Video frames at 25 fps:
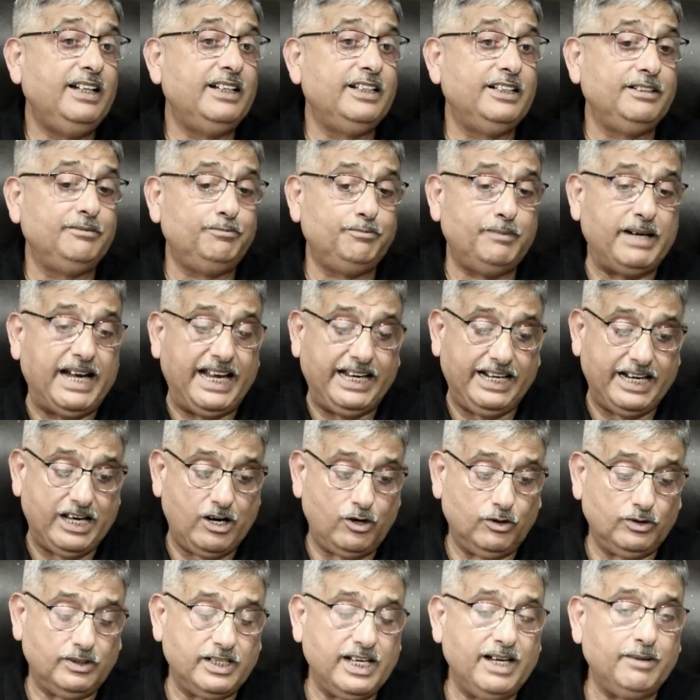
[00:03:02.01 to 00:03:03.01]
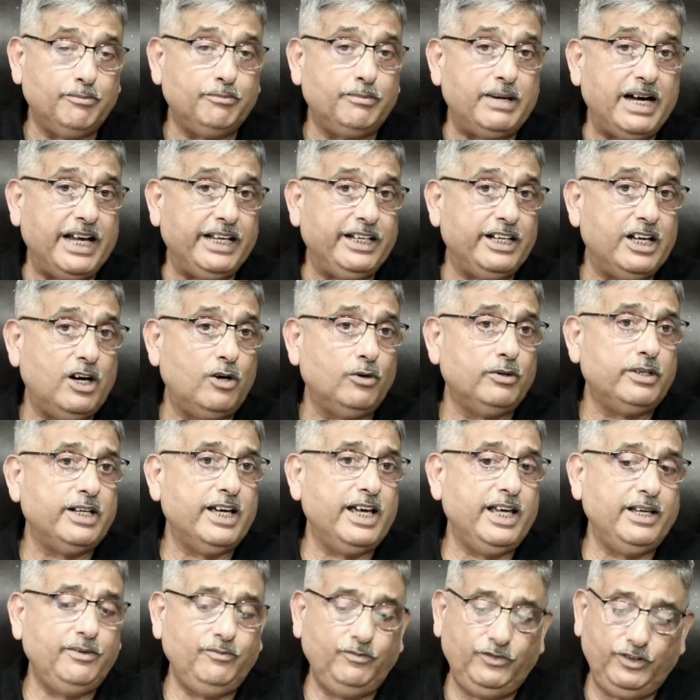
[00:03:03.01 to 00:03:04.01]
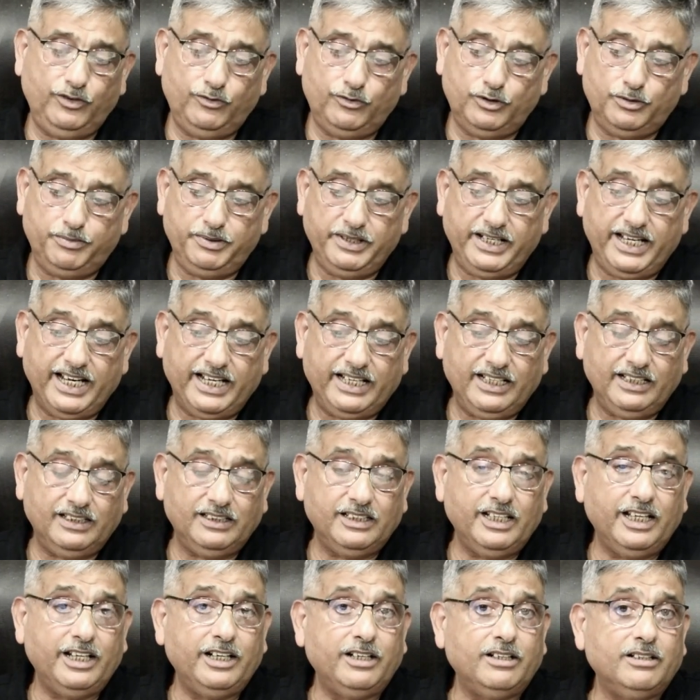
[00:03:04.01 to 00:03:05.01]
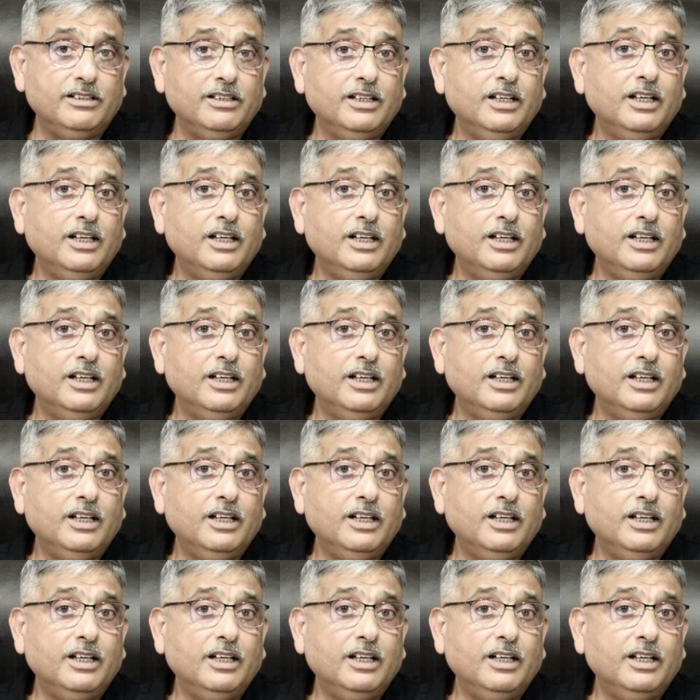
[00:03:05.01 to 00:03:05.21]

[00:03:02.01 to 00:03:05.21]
and by now time we would be getting their